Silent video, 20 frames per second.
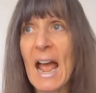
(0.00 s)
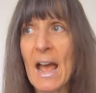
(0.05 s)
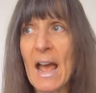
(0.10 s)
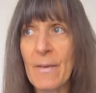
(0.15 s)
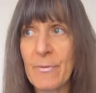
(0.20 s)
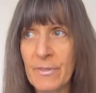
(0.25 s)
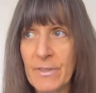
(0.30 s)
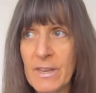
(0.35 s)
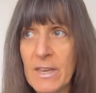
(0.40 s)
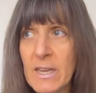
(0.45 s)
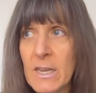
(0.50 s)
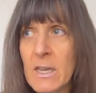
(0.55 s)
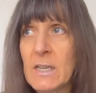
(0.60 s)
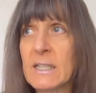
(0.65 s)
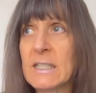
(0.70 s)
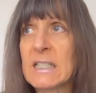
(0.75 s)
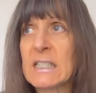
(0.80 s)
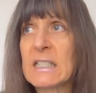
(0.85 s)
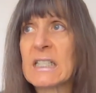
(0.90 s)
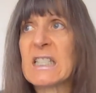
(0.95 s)
and
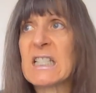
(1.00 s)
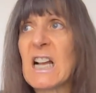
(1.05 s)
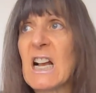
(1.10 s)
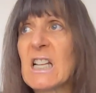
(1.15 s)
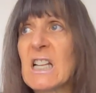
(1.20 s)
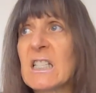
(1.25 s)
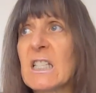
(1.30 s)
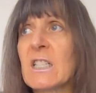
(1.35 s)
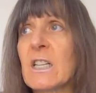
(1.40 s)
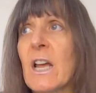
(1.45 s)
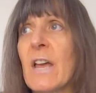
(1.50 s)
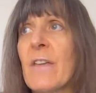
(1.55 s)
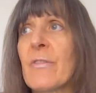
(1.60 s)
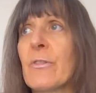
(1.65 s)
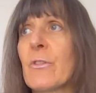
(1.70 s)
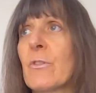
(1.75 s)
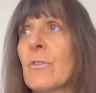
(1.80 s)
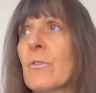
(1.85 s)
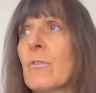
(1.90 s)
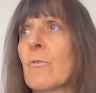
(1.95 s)
the disgust
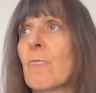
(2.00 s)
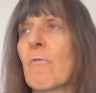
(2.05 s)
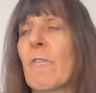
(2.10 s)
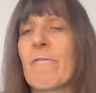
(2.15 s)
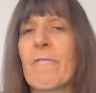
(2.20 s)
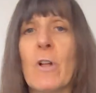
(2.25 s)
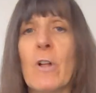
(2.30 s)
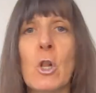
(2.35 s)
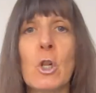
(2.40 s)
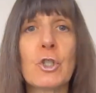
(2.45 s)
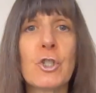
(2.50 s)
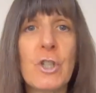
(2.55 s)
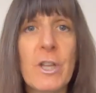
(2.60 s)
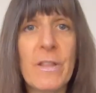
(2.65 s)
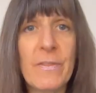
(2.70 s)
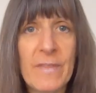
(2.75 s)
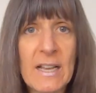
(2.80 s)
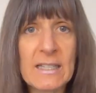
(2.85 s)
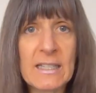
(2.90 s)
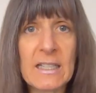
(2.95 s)
and the
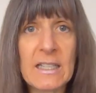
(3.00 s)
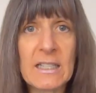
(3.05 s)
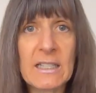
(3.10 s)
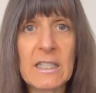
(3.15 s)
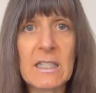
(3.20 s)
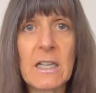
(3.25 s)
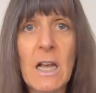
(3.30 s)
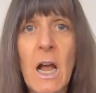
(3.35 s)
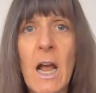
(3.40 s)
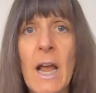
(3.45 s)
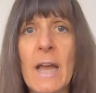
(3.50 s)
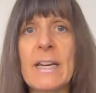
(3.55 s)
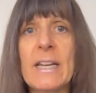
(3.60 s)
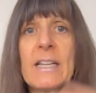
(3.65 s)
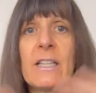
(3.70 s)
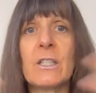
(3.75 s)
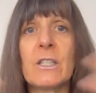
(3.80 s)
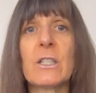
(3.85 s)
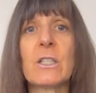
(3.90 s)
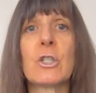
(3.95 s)
revulsion that's inside
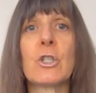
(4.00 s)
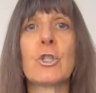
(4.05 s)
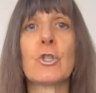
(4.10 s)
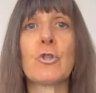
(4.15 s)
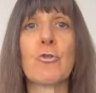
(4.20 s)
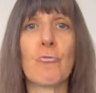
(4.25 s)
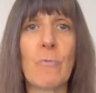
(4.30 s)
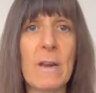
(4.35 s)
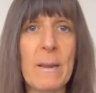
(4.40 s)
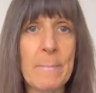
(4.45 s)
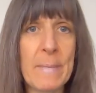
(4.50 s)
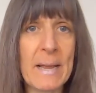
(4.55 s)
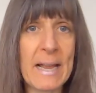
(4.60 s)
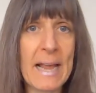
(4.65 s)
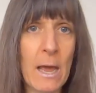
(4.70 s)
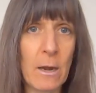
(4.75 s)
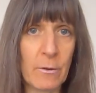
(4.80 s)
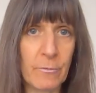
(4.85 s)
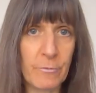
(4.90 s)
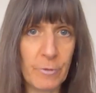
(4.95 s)
is streaming
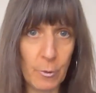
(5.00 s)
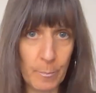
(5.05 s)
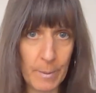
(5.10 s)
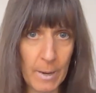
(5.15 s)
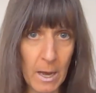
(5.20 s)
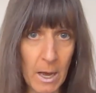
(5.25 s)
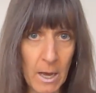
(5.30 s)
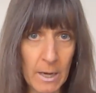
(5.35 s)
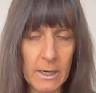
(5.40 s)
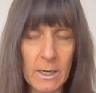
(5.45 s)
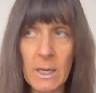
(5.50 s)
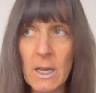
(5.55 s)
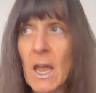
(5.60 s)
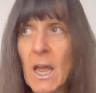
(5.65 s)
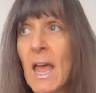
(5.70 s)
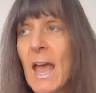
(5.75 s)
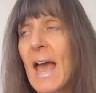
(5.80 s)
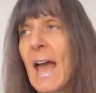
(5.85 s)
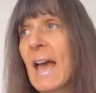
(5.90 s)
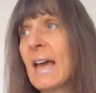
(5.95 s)
out of your body.
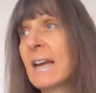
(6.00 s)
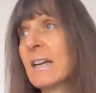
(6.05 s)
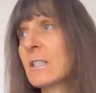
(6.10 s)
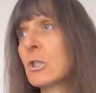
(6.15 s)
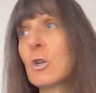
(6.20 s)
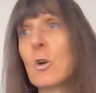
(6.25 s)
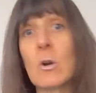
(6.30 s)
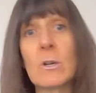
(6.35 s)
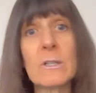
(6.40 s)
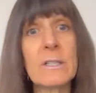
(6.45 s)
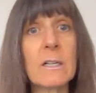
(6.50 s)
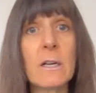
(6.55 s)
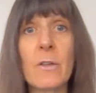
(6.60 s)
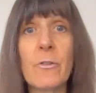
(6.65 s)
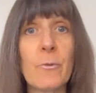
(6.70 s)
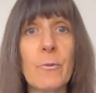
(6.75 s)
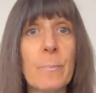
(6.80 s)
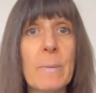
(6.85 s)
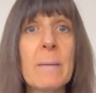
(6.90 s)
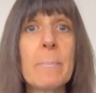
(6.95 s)
And it's causing
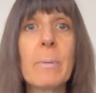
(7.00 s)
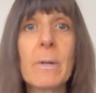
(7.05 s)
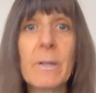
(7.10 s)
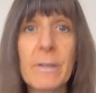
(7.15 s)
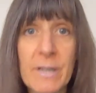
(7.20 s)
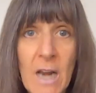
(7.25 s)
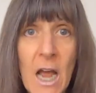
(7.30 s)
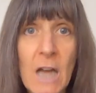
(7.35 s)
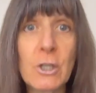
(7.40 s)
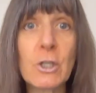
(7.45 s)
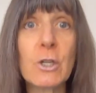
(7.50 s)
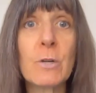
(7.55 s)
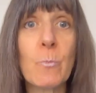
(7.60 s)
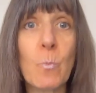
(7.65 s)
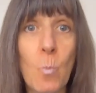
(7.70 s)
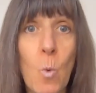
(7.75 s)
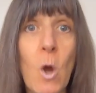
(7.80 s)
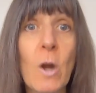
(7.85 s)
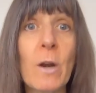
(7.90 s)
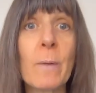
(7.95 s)
other people not to
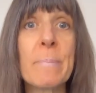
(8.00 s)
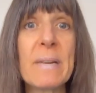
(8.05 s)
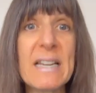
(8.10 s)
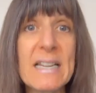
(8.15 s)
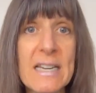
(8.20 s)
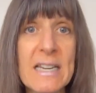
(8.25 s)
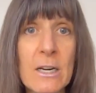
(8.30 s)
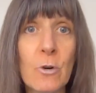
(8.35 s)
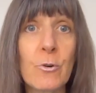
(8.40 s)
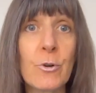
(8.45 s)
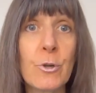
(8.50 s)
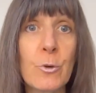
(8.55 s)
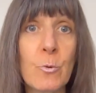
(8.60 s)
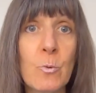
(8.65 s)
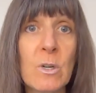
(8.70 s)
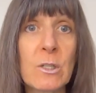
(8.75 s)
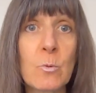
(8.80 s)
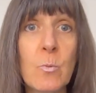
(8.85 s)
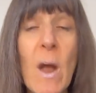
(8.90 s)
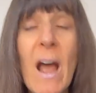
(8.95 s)
want to be near
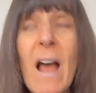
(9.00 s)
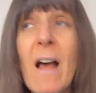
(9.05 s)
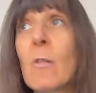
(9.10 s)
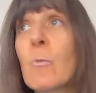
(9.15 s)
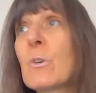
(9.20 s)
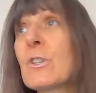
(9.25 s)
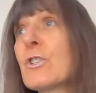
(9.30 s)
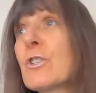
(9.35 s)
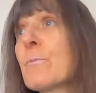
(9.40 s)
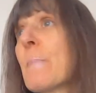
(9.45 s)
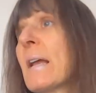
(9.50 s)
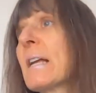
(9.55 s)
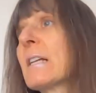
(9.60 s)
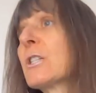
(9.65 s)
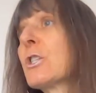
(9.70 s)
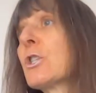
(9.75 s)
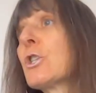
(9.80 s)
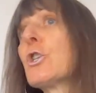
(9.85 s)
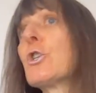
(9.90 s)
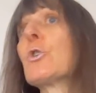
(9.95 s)
you as well, which
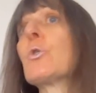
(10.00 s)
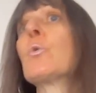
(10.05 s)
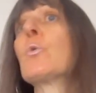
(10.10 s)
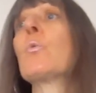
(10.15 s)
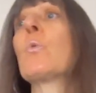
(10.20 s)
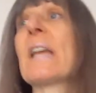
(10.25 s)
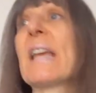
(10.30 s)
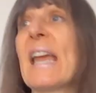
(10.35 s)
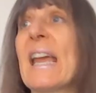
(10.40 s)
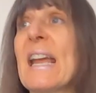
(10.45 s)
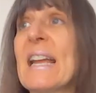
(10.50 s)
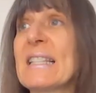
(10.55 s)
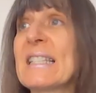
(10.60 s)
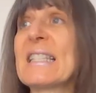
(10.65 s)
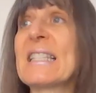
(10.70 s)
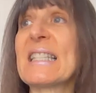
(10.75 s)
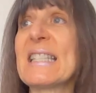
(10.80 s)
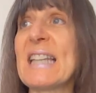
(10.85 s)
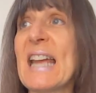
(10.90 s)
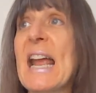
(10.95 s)
makes you can't
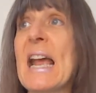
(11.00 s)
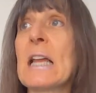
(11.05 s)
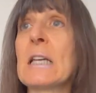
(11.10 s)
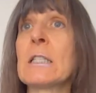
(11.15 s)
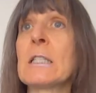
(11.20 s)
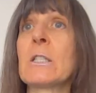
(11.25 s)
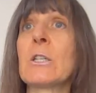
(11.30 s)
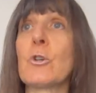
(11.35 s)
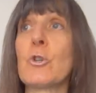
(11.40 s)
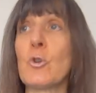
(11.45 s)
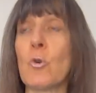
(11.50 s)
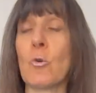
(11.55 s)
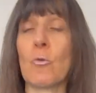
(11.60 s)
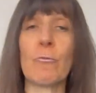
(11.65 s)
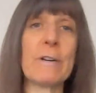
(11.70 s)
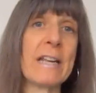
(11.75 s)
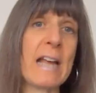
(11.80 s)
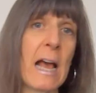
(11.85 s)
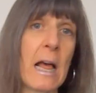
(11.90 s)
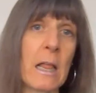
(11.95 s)
stand your
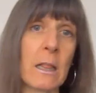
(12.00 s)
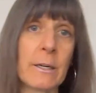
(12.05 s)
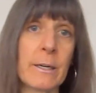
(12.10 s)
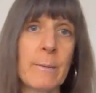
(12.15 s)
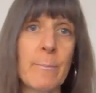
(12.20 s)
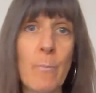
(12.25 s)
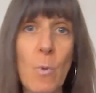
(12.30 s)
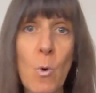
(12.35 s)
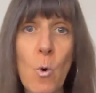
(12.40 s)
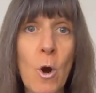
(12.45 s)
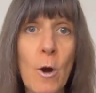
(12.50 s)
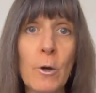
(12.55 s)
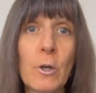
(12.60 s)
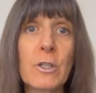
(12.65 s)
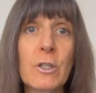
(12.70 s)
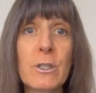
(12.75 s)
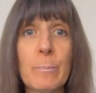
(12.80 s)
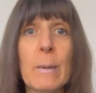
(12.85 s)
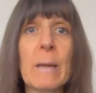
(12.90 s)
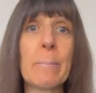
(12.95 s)
reality more
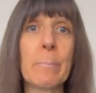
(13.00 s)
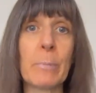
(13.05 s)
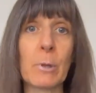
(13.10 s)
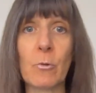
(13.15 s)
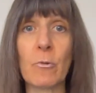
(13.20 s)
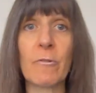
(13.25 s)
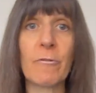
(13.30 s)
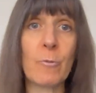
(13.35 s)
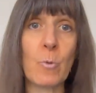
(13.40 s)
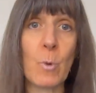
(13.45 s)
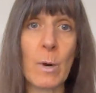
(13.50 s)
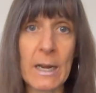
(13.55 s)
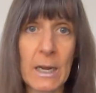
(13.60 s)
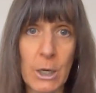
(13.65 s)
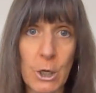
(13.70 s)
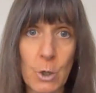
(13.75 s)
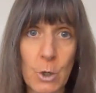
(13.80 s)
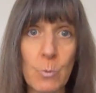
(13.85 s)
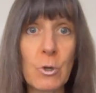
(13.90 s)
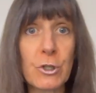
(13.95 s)
because people are
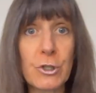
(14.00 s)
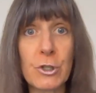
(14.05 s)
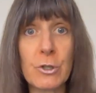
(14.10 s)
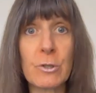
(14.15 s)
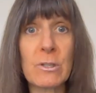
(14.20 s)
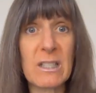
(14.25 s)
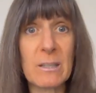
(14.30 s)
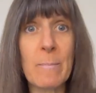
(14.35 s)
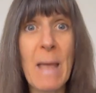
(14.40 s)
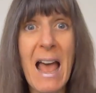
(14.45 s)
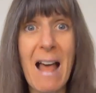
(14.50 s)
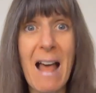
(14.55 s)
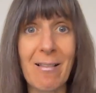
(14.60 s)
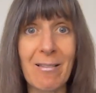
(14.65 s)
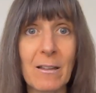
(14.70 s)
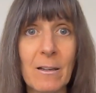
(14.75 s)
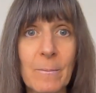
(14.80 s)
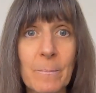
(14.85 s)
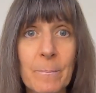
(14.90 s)
avoiding you because you smell.